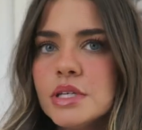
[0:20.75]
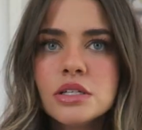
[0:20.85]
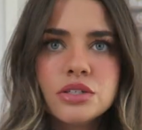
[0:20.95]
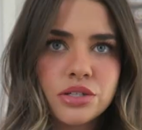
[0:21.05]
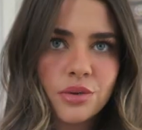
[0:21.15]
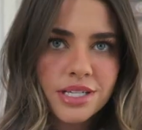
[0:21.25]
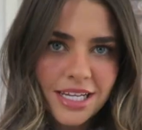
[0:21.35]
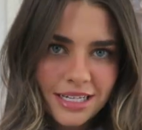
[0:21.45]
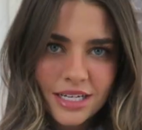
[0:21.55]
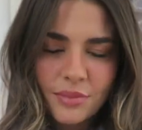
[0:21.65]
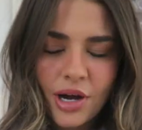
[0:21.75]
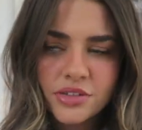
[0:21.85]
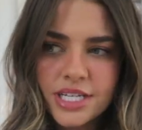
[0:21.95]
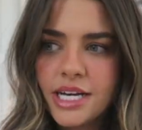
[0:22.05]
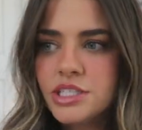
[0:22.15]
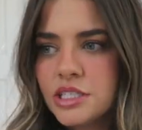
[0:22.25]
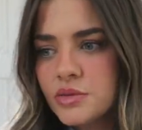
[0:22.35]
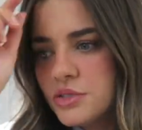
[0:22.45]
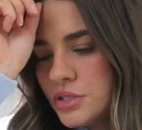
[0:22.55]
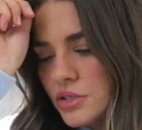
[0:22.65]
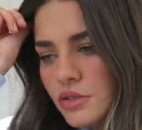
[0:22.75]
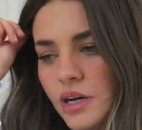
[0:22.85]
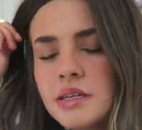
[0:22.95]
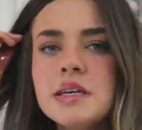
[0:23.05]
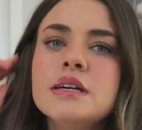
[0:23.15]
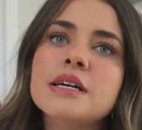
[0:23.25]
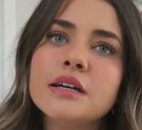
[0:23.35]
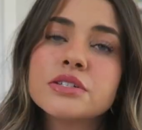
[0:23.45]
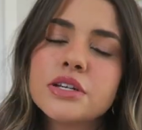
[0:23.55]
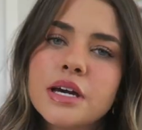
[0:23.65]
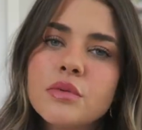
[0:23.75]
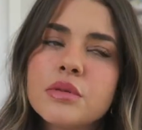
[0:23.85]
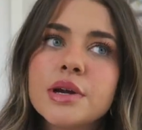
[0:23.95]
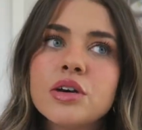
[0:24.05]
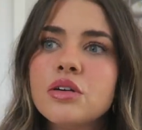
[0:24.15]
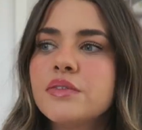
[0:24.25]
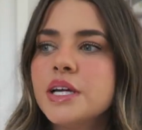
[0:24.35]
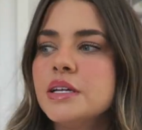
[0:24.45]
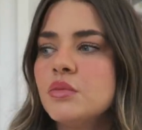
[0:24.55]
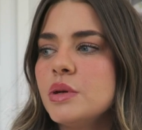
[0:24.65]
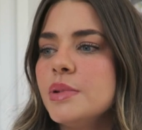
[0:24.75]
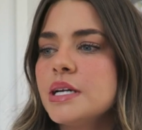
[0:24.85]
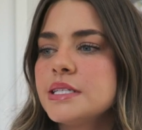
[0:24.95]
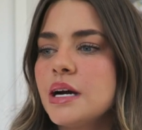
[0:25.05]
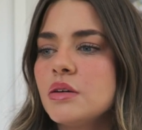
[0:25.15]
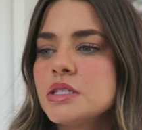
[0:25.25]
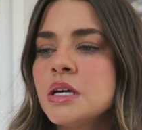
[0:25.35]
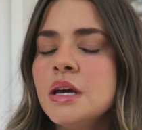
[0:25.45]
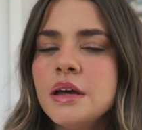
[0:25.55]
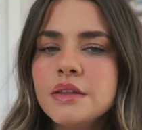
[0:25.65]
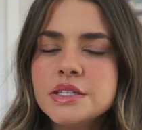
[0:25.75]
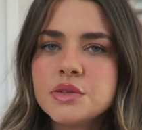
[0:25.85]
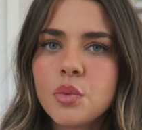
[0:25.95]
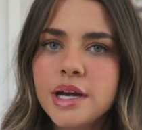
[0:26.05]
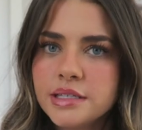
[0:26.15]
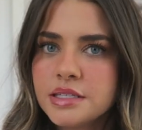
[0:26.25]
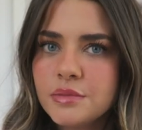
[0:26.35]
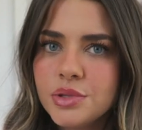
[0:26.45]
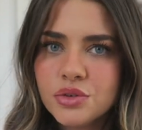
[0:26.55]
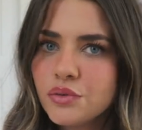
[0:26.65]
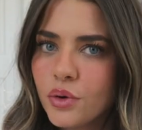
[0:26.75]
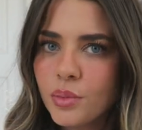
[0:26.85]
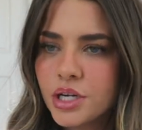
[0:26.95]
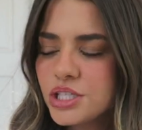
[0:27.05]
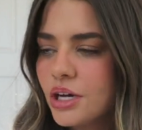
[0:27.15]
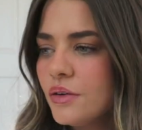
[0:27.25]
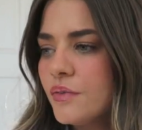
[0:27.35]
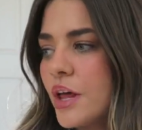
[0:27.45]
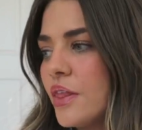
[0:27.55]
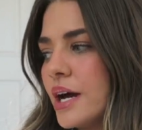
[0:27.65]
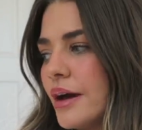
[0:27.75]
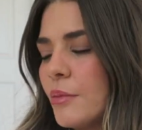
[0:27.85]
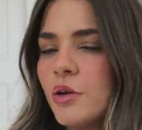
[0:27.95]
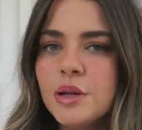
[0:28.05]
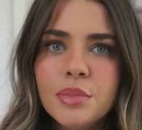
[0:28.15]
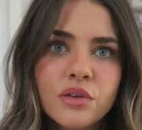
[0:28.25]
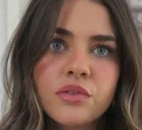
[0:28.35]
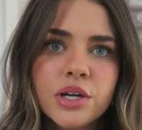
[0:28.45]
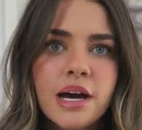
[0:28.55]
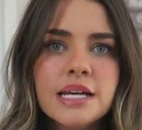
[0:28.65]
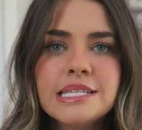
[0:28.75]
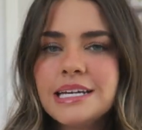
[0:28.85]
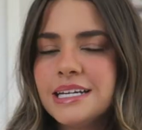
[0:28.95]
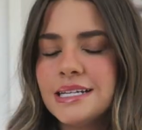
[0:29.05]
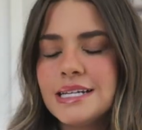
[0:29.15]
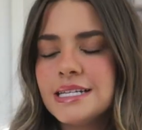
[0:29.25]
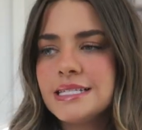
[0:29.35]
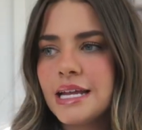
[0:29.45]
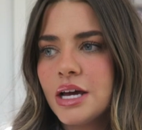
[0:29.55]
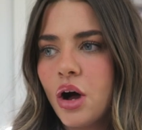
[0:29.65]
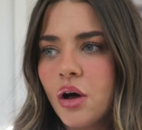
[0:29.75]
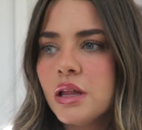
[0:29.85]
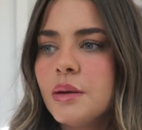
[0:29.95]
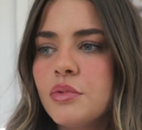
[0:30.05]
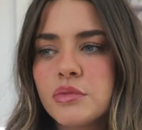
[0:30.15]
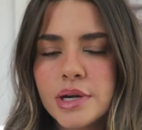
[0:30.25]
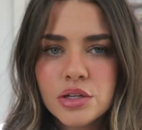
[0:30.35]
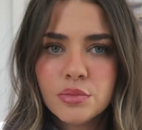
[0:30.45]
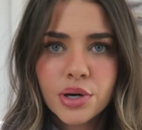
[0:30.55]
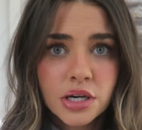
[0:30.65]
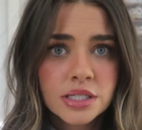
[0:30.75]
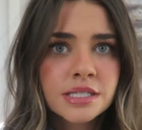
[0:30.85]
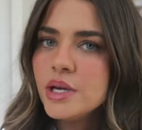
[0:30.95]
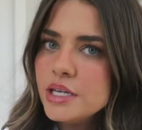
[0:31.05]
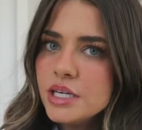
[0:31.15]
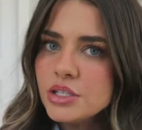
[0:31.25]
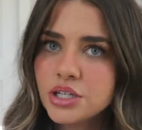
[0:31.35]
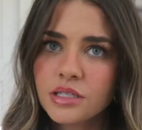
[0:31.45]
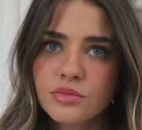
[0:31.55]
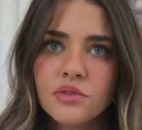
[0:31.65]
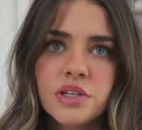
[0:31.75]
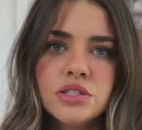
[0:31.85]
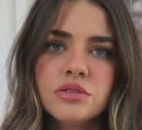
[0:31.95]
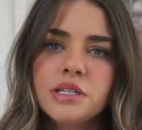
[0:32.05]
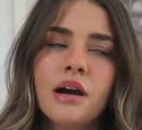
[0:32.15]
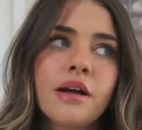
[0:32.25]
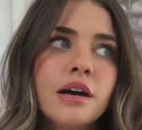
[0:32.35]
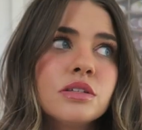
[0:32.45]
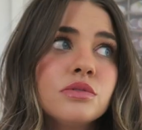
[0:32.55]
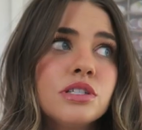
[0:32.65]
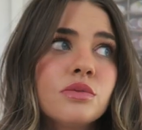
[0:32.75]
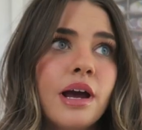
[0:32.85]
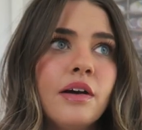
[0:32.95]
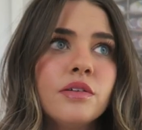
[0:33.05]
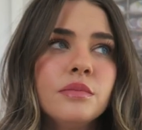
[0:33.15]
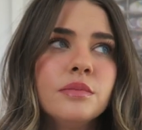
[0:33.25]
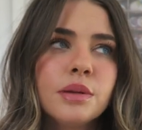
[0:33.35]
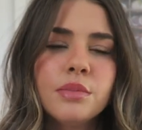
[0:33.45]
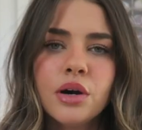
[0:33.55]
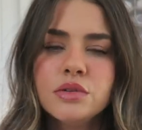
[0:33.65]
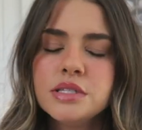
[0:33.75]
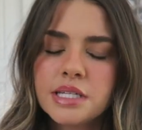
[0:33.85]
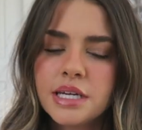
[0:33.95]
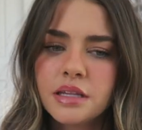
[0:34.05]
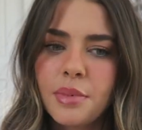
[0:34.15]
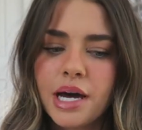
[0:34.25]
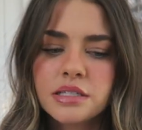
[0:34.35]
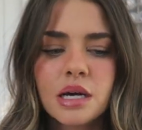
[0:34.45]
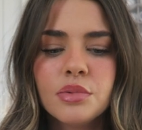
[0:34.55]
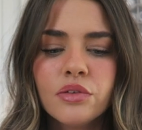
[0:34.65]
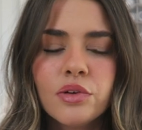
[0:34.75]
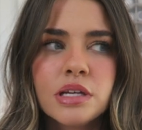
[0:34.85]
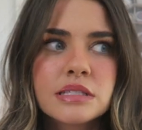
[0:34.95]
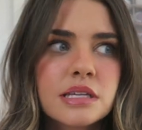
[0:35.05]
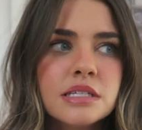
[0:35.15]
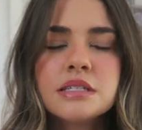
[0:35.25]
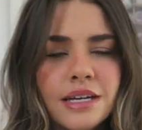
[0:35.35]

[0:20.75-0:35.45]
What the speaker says: am so excited about. I just went to IKEA yesterday with my girlfriend and we picked out this white beautiful bookshelf that I'm going to build for you guys and set it all up with my new books. We just moved into a townhouse, which is why I haven't been posting the past couple of weeks because